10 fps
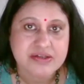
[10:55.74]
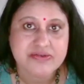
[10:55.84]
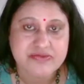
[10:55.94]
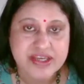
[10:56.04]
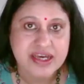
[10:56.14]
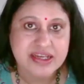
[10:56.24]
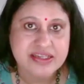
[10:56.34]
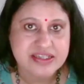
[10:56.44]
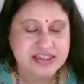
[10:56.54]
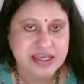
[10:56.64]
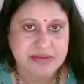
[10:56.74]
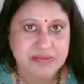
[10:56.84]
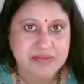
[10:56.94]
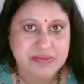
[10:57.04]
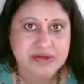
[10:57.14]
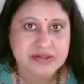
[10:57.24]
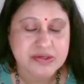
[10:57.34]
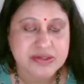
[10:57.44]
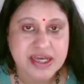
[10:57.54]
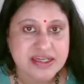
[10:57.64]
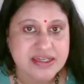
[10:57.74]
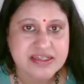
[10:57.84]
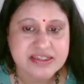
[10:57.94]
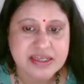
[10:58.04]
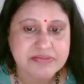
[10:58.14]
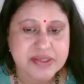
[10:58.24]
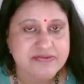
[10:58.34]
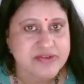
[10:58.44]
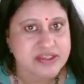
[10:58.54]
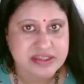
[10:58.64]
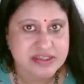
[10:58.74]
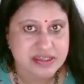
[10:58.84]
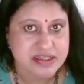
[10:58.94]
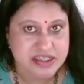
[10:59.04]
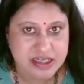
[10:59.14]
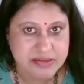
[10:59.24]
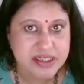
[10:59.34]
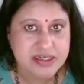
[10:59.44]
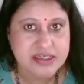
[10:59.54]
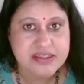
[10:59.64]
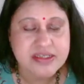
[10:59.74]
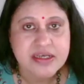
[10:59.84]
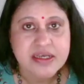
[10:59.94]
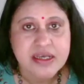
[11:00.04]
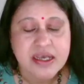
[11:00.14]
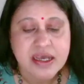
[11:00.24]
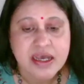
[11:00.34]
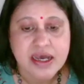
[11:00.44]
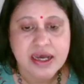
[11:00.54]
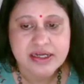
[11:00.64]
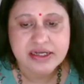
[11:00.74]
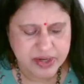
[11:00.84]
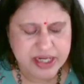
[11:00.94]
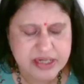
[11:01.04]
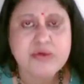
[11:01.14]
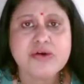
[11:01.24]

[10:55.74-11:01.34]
We are the same. So that is something which is tremendous. And one more